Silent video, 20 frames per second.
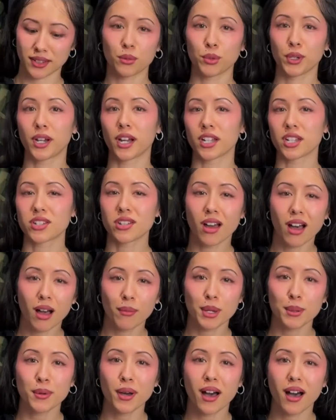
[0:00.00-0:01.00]
We got
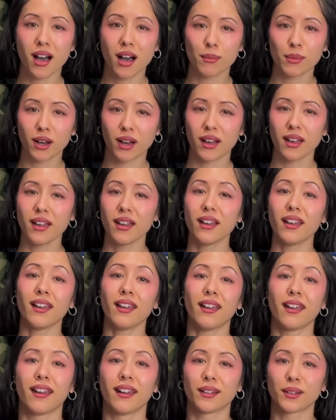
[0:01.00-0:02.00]
Tommy Bahama
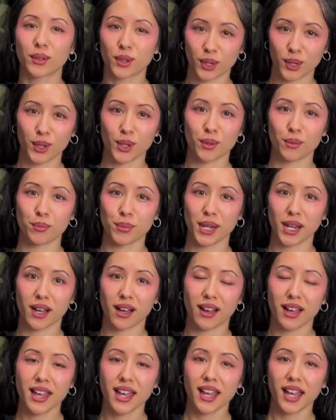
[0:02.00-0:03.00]
and Columbia.